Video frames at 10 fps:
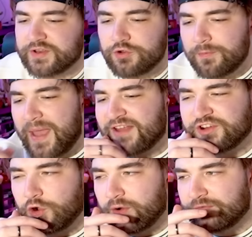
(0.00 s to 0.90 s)
can you imagine
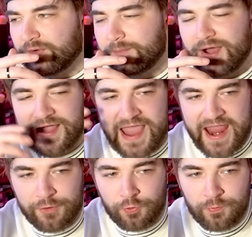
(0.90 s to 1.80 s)
going from a
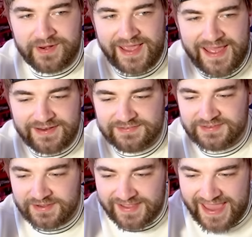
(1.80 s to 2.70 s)
heroin addict
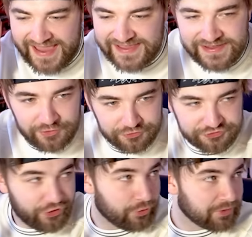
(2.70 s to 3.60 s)
to 8 years
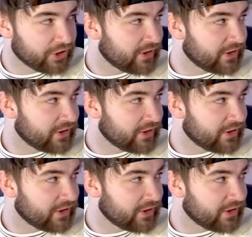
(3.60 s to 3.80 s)
sober?